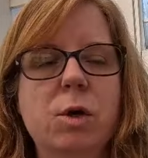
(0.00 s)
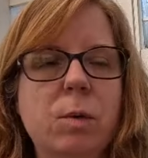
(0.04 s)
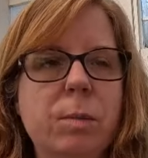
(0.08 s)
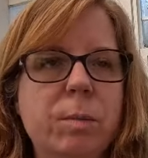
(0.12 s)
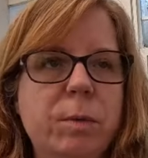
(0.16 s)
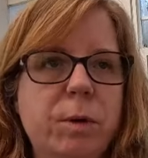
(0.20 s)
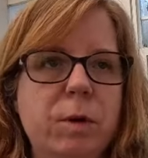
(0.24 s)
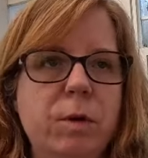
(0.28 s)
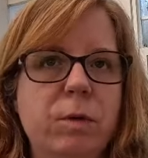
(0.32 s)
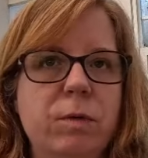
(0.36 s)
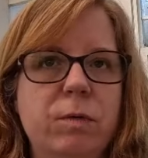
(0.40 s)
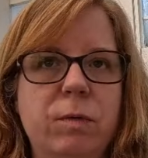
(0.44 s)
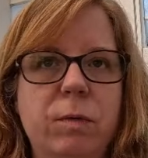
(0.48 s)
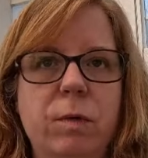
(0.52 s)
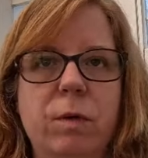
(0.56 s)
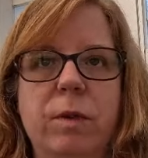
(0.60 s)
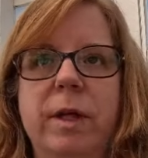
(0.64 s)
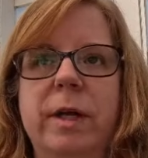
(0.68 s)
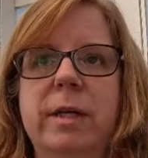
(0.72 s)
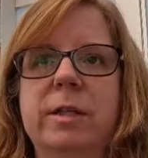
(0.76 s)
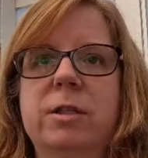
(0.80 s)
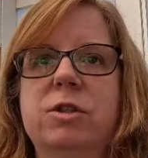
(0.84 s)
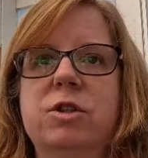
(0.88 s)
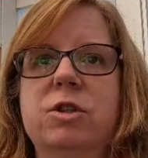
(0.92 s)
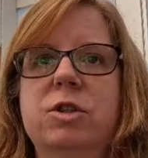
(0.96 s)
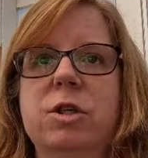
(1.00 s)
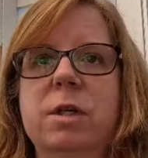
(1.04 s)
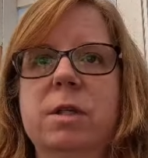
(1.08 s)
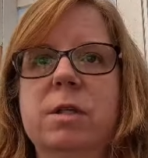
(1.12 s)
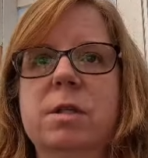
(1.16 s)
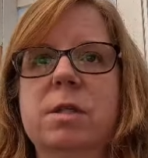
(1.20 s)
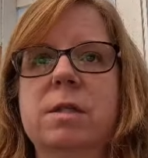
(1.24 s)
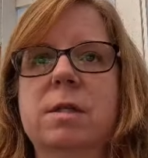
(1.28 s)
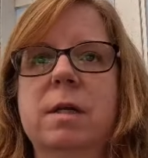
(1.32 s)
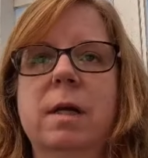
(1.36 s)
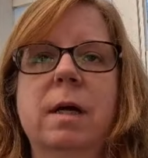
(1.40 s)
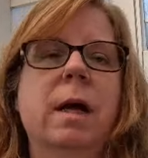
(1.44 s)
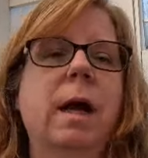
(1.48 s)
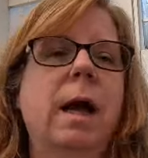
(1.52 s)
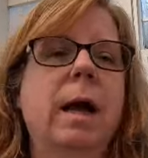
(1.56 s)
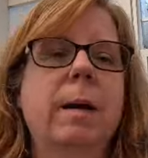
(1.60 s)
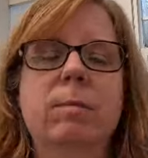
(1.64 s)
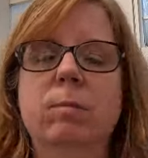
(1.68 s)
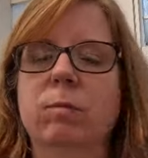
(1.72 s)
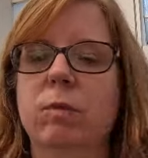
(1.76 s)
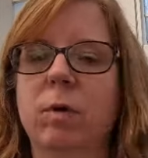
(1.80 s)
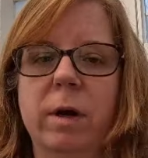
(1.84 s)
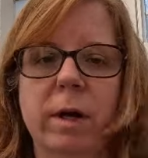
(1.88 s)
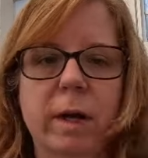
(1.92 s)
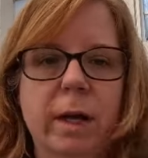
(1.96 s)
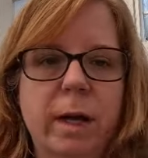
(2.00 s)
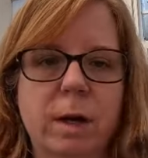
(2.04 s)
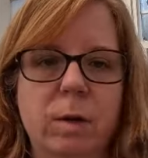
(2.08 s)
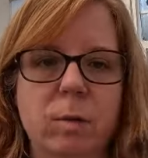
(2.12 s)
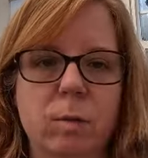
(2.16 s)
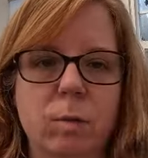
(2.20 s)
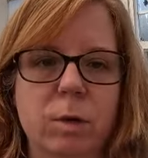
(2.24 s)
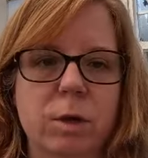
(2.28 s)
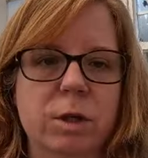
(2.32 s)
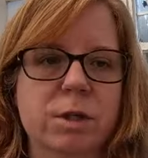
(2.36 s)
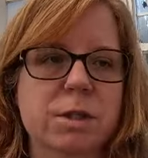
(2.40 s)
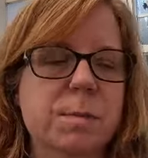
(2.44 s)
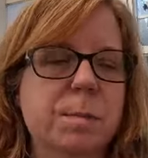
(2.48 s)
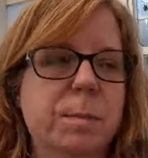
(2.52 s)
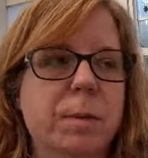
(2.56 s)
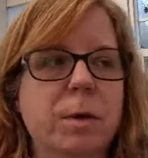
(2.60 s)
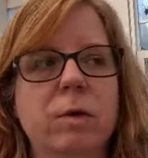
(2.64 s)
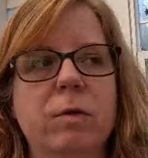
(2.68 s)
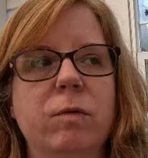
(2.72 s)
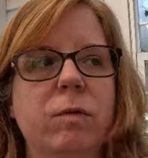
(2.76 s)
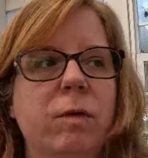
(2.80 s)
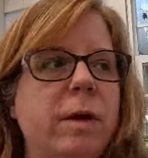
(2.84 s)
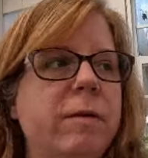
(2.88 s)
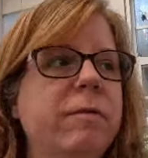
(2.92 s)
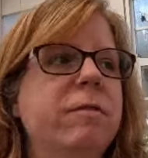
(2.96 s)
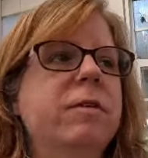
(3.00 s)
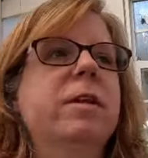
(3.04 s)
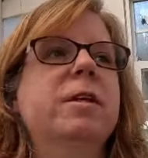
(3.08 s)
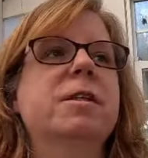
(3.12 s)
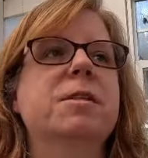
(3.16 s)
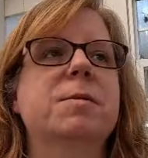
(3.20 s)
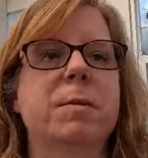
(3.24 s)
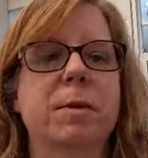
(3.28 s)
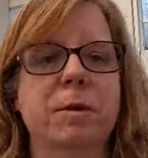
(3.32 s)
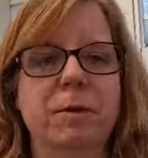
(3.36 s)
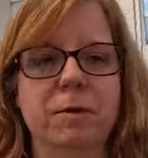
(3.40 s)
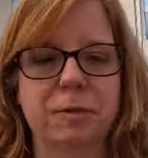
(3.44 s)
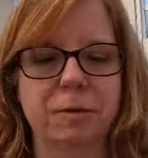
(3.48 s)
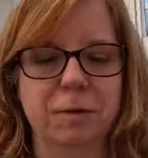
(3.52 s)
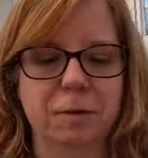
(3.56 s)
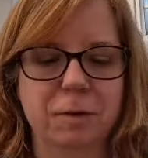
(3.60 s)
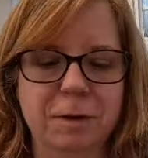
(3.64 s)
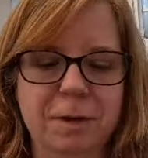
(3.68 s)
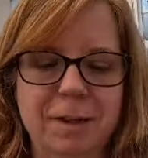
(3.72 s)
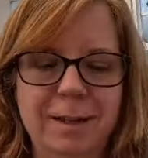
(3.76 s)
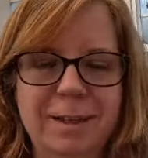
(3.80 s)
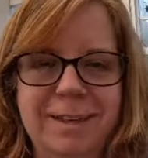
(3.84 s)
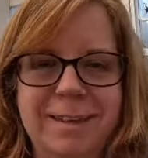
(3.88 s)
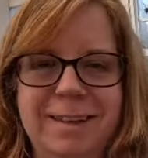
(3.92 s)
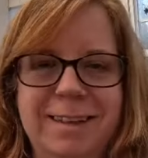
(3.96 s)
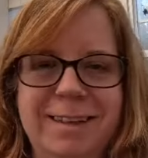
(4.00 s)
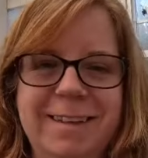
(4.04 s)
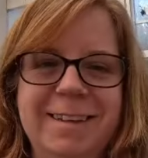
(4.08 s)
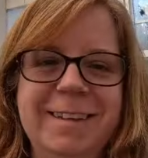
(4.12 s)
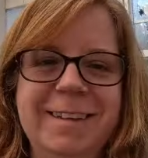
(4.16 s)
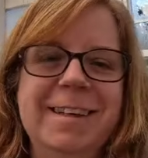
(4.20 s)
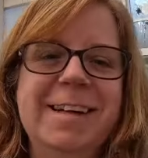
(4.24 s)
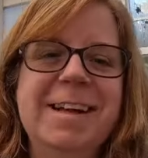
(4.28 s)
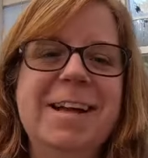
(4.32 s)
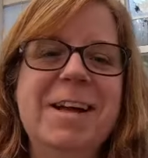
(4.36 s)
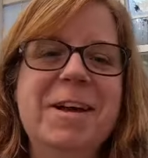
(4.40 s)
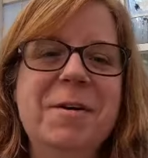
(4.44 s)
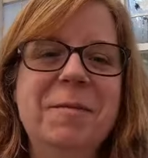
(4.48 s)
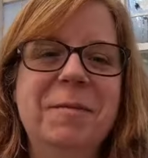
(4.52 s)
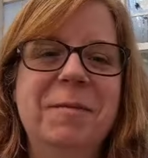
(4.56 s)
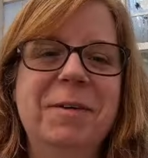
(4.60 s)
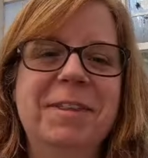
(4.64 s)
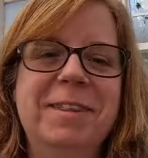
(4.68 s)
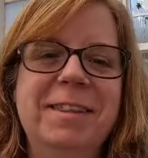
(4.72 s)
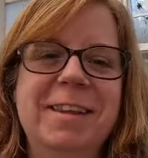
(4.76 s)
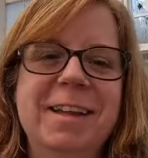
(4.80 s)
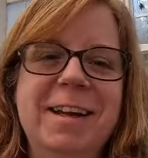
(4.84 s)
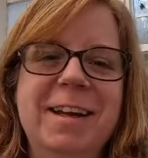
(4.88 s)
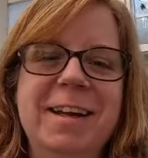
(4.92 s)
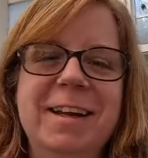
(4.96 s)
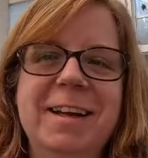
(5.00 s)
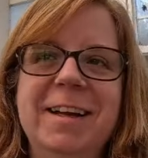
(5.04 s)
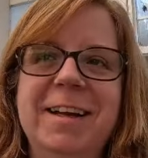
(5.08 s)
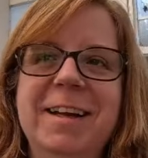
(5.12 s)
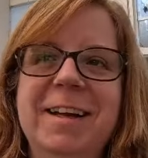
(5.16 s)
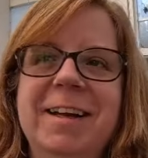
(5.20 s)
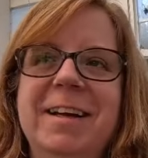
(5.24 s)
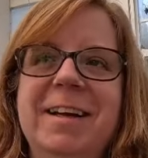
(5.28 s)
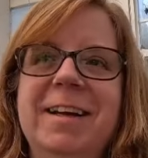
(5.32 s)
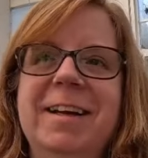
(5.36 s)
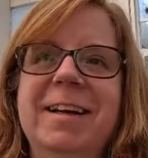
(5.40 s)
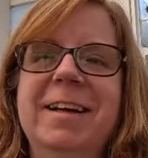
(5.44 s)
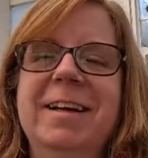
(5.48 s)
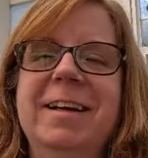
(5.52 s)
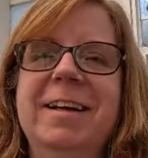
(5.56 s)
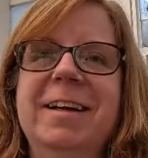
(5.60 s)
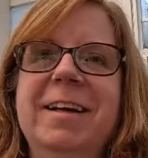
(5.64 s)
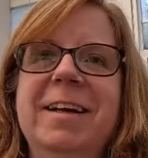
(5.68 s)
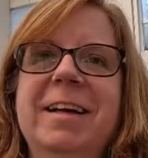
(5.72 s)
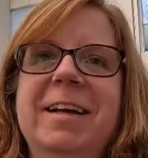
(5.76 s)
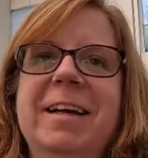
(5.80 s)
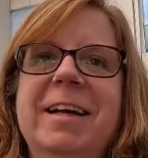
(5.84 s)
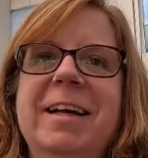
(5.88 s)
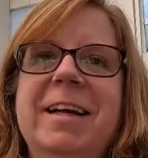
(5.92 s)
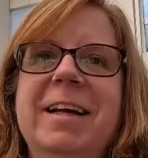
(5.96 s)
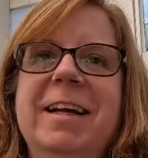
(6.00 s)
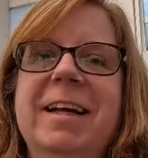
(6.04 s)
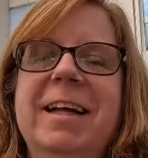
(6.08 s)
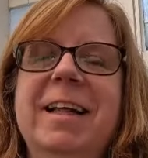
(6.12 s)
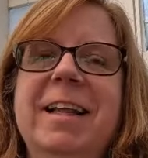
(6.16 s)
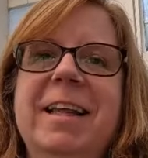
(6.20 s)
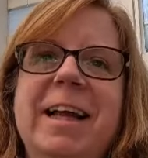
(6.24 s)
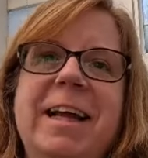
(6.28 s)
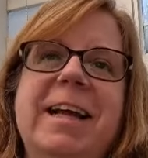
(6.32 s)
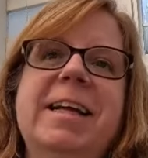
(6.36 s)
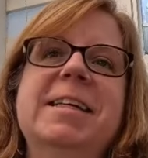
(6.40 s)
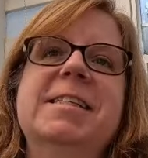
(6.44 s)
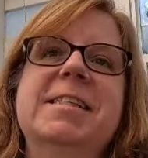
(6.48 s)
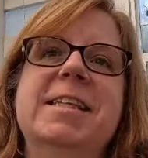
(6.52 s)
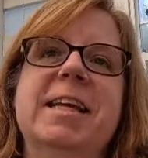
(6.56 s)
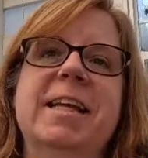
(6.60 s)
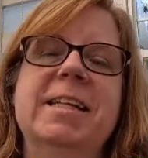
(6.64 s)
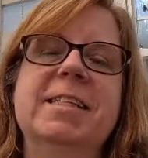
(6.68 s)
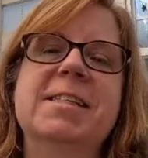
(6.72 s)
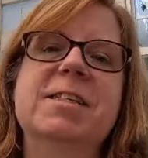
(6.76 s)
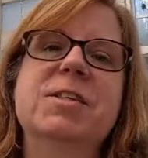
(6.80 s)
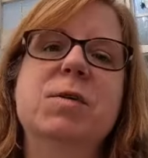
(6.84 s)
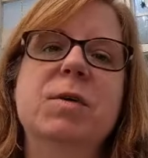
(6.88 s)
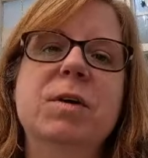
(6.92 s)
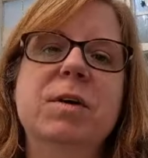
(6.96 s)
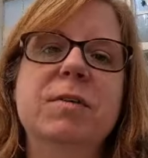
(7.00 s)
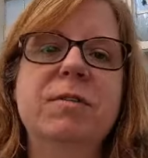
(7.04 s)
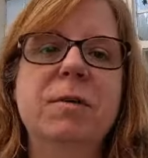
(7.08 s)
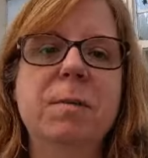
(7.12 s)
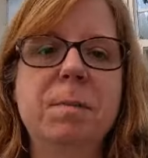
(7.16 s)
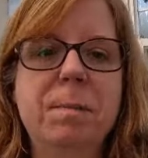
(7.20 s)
beautiful. I'm running out of words. Beautiful. Everything's beautiful. But like I said, it's sort of a